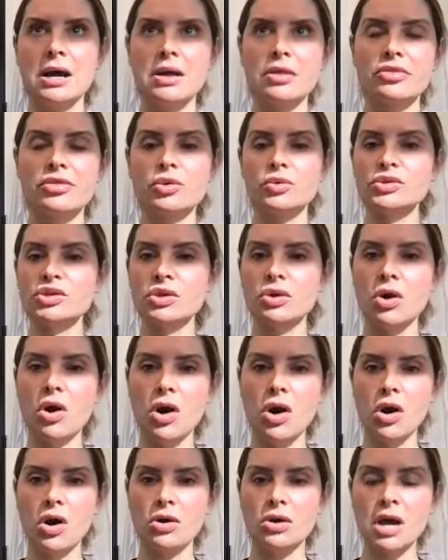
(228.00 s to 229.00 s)
Those are
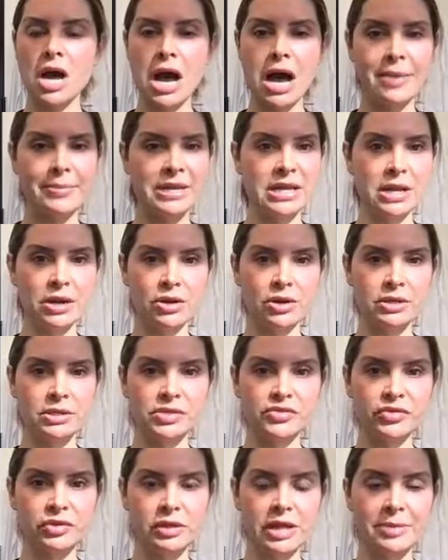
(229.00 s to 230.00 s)
all common areas
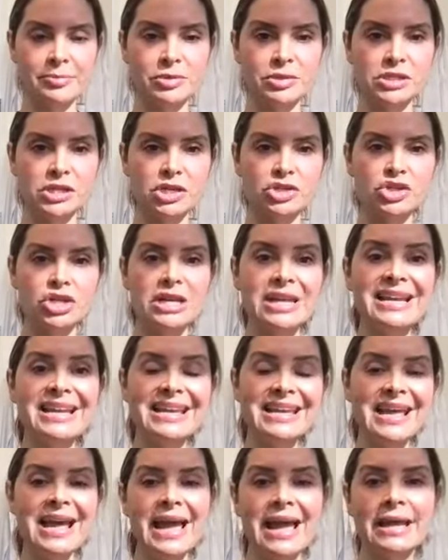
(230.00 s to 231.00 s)
for liposuction. And
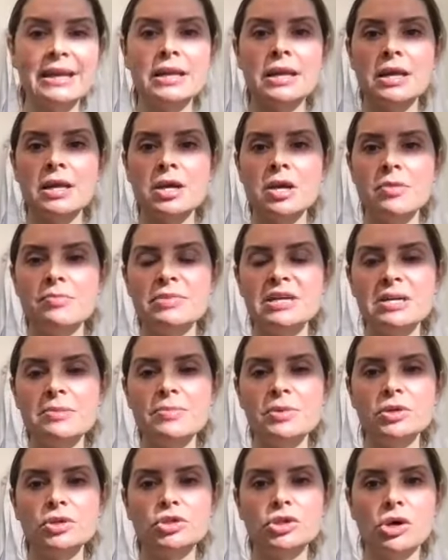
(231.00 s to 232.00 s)
again,
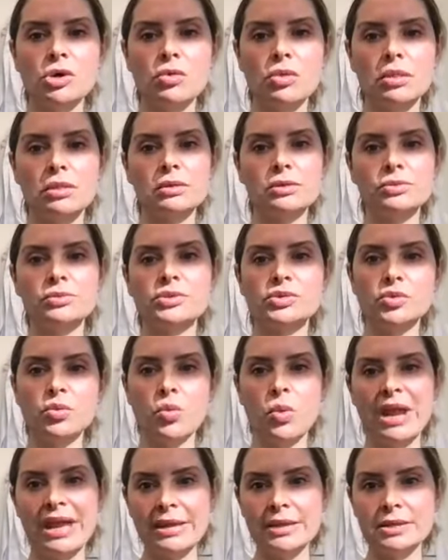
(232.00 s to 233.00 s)
people don't lose
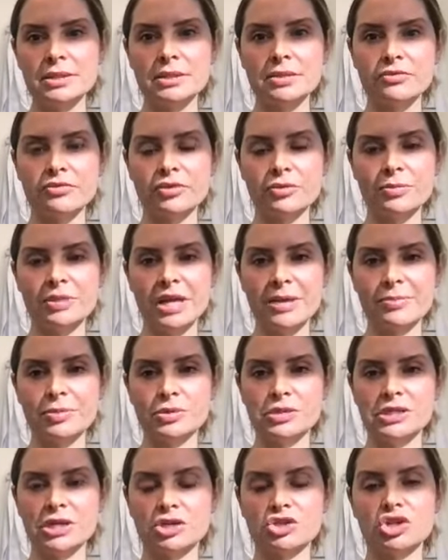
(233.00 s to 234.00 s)
weight from
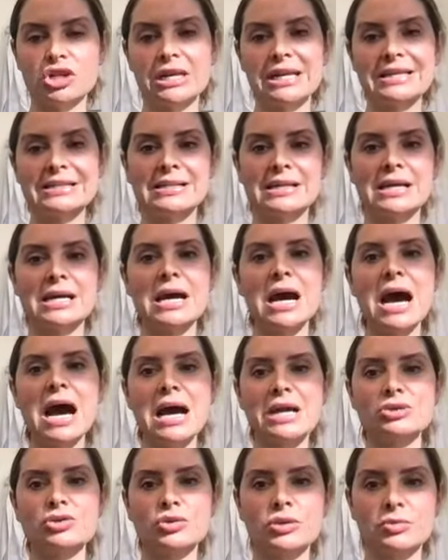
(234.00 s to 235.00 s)
liposuction. It's a
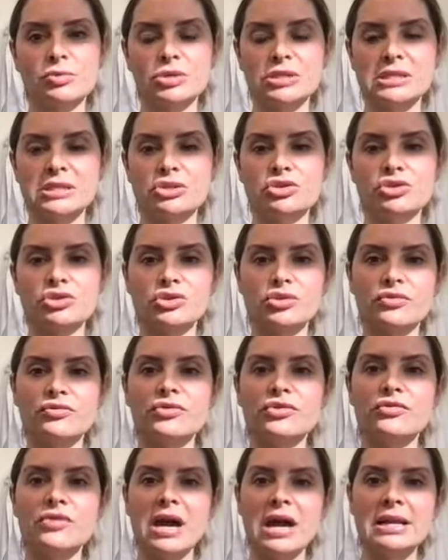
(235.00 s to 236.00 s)
contouring procedure. So if
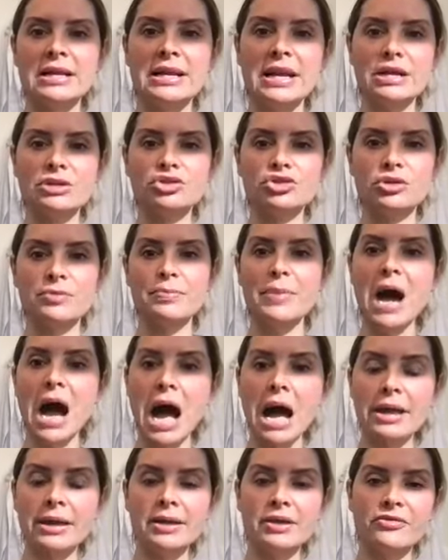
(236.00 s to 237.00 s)
you've got an extra
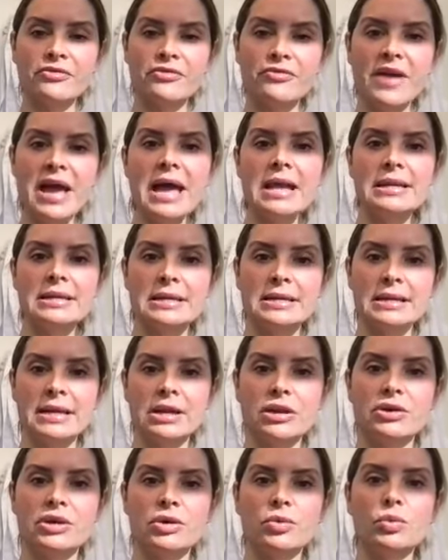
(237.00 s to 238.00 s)
pocket of fat in an
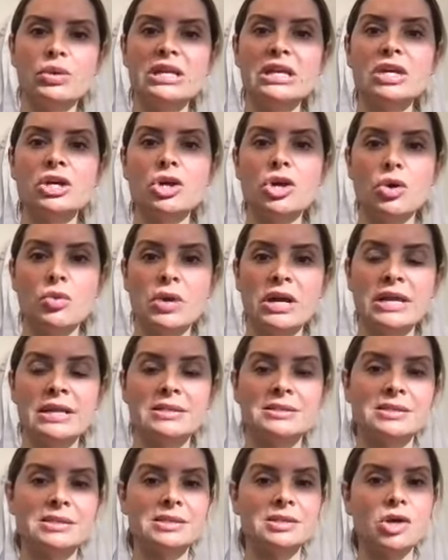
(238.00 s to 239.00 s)
area, we can go in
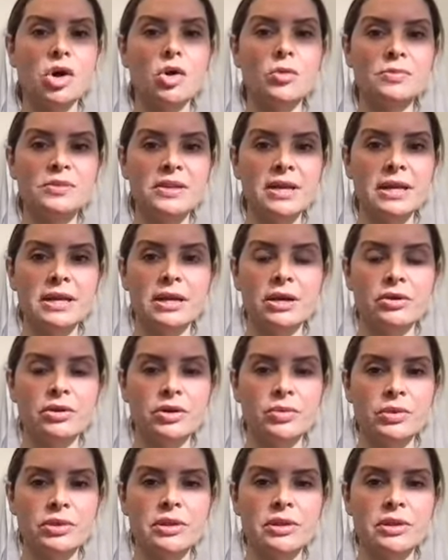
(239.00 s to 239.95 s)
and sculpt that area with